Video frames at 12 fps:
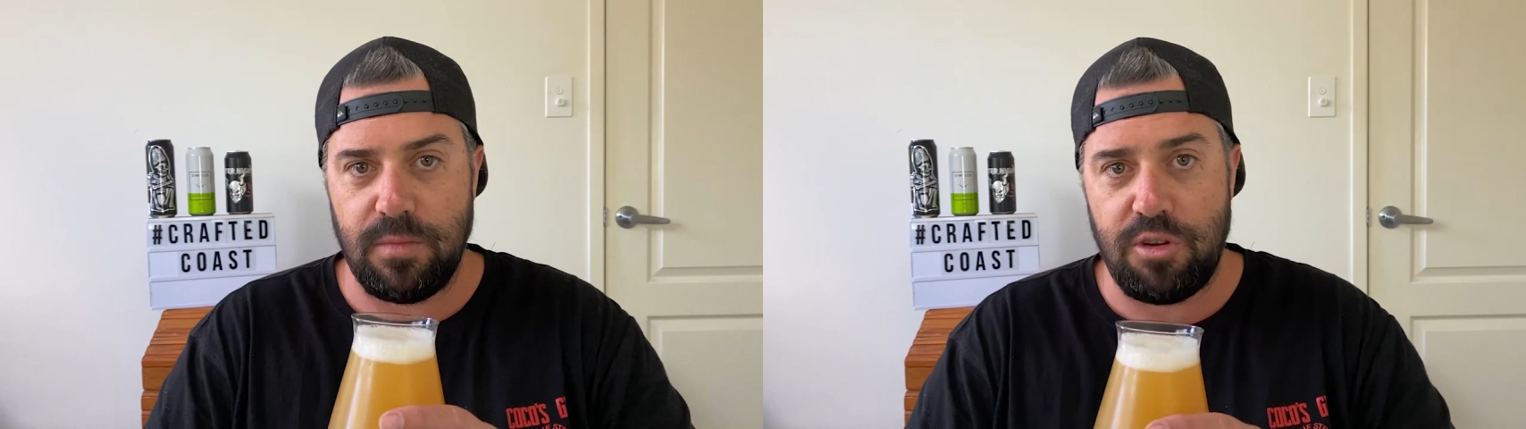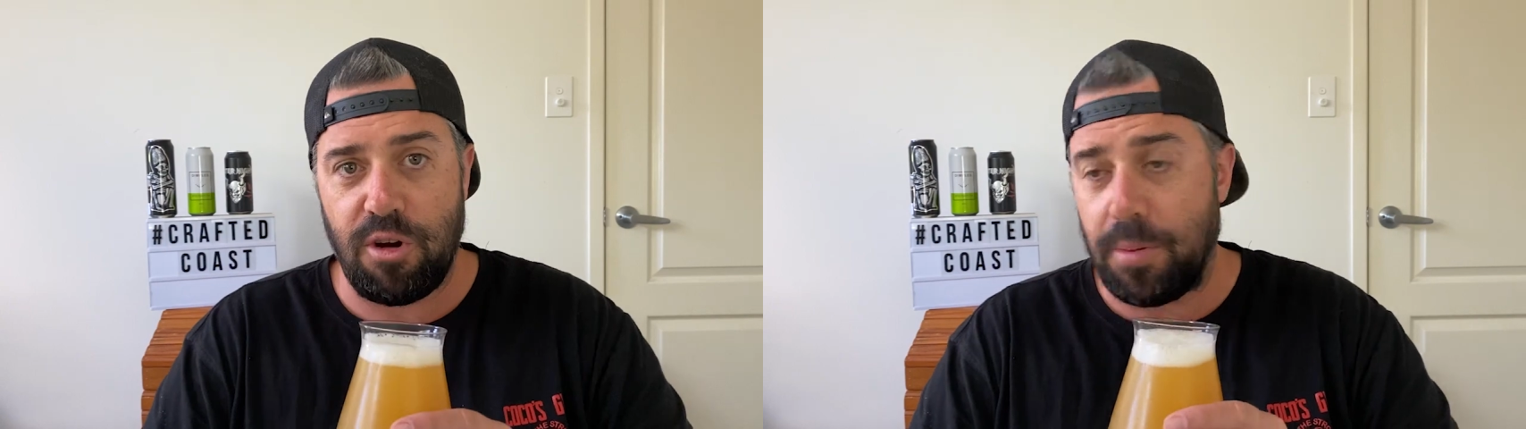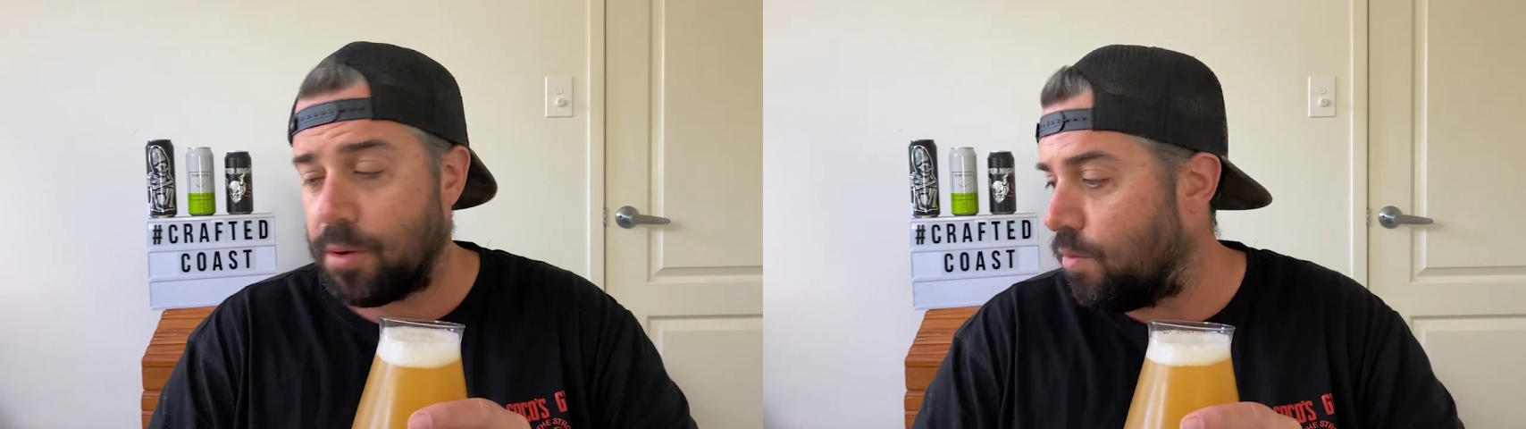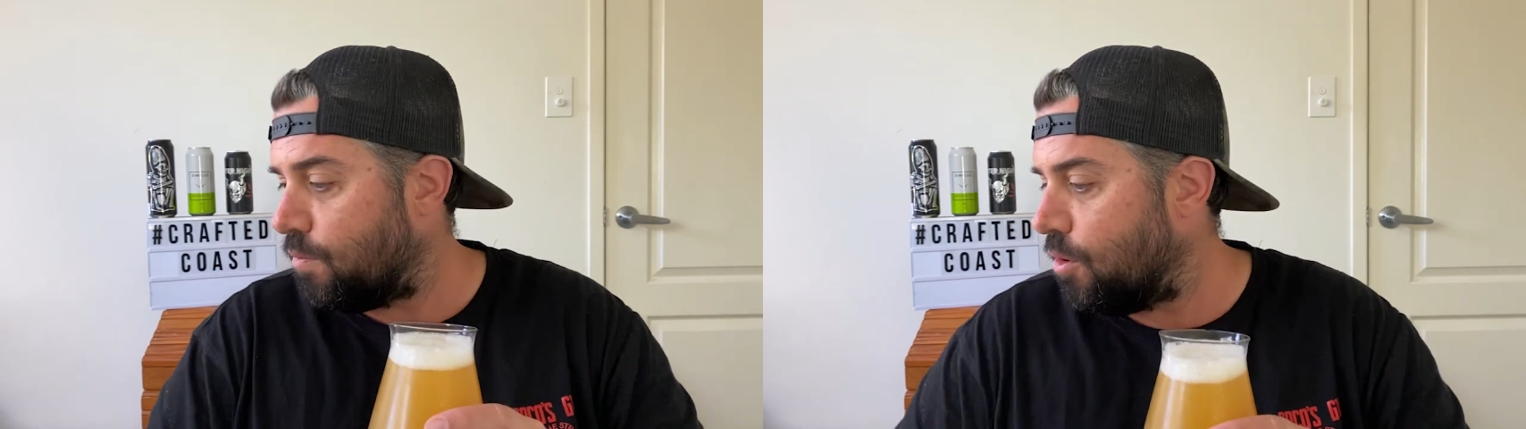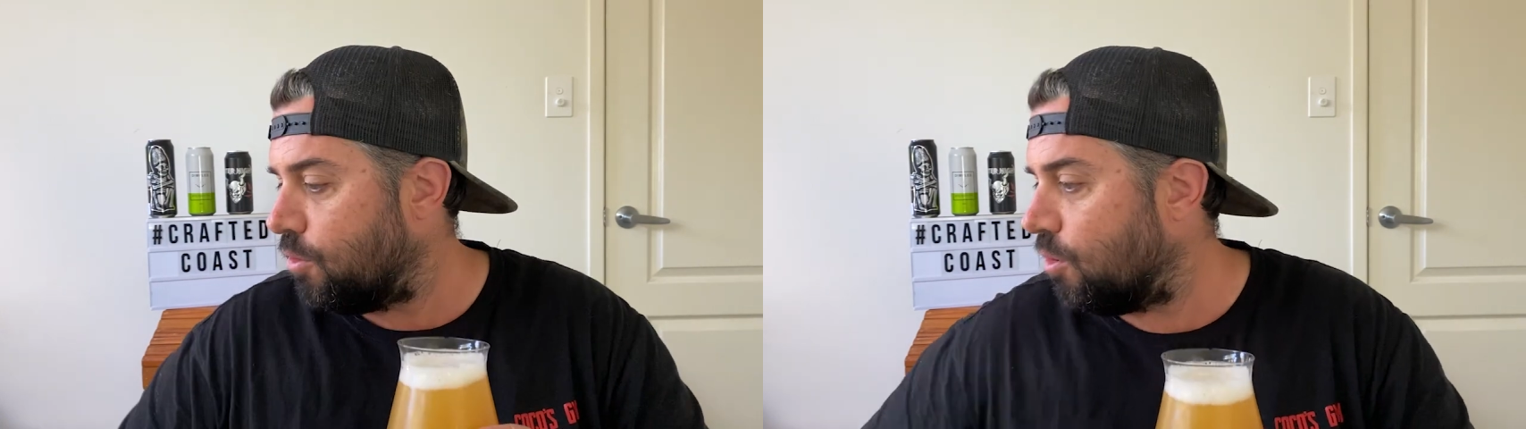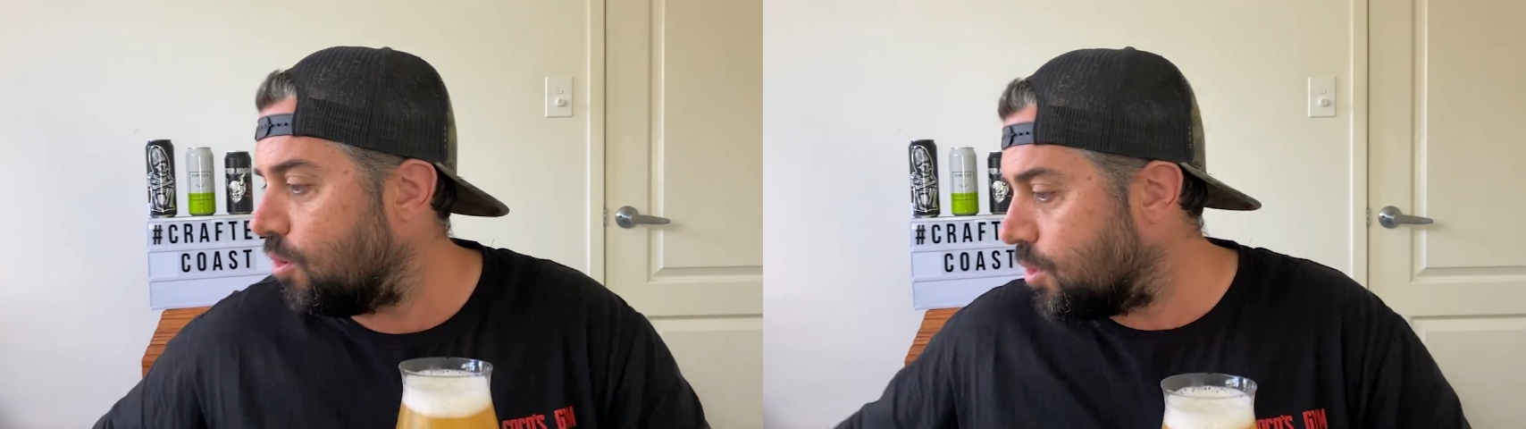Tropical
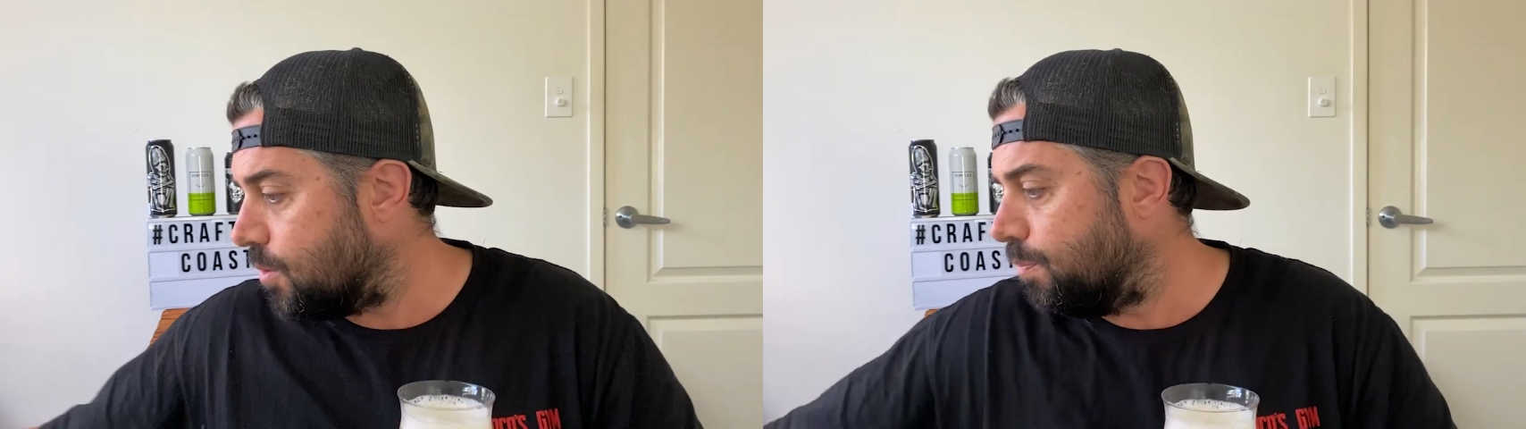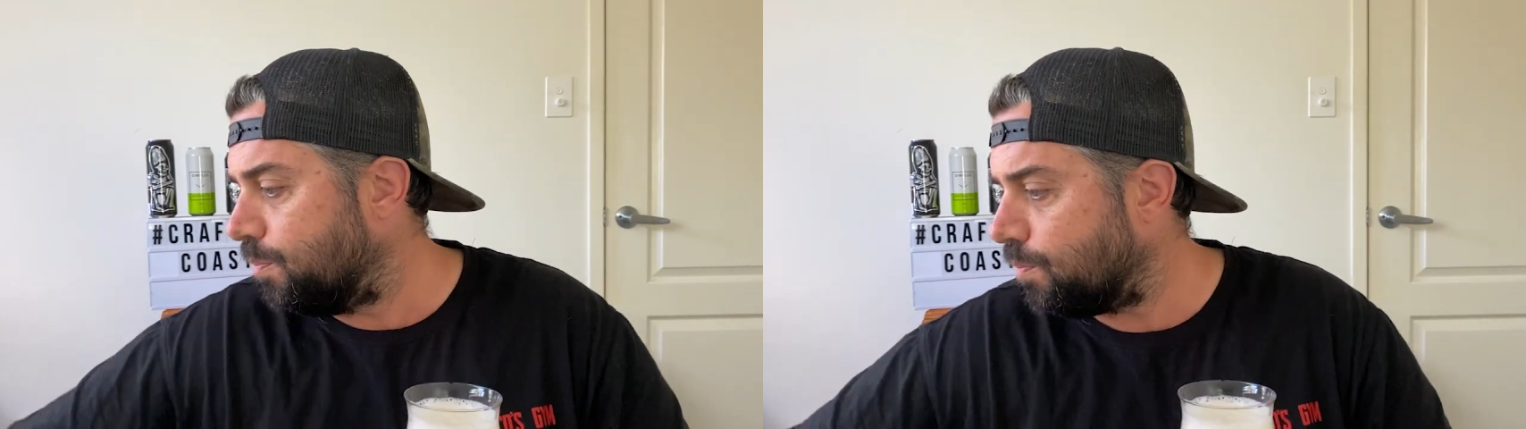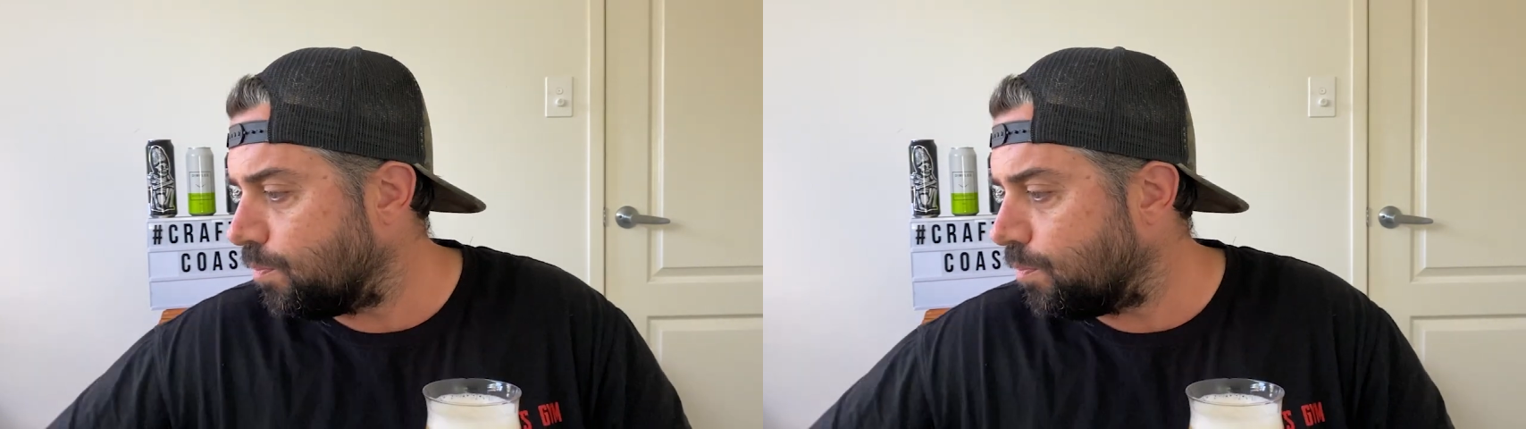fruit juice.